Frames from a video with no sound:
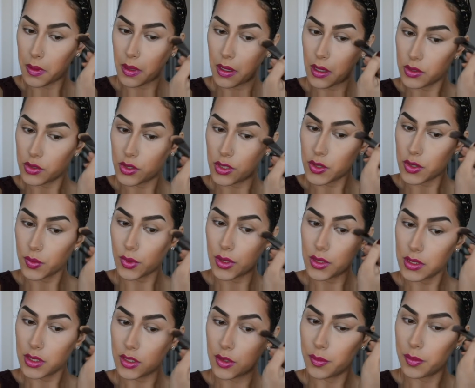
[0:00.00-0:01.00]
I just want
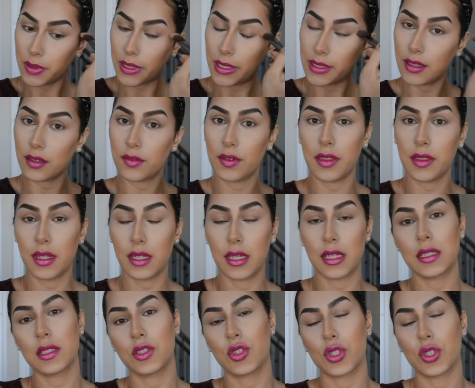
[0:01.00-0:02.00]
to blend everything
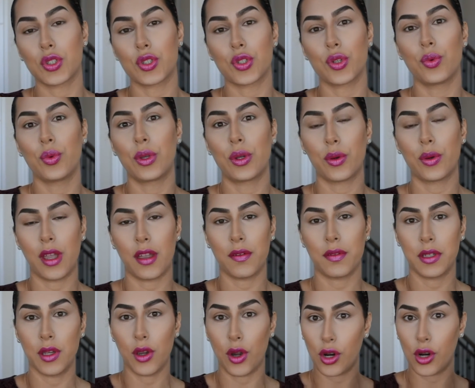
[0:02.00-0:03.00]
in just so we don't have
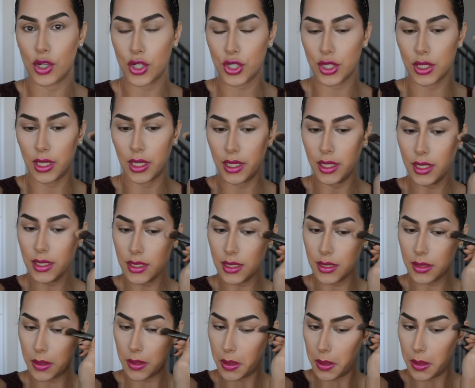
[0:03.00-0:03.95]
any harsh lines.